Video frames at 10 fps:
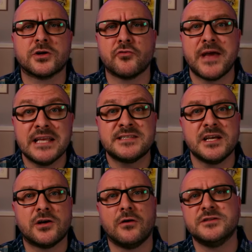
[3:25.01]

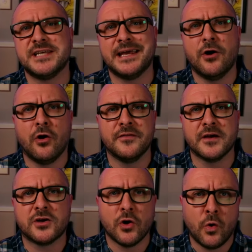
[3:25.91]
creating content on
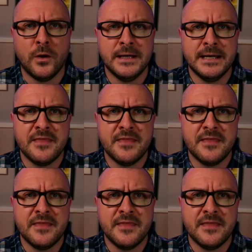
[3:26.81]
the go,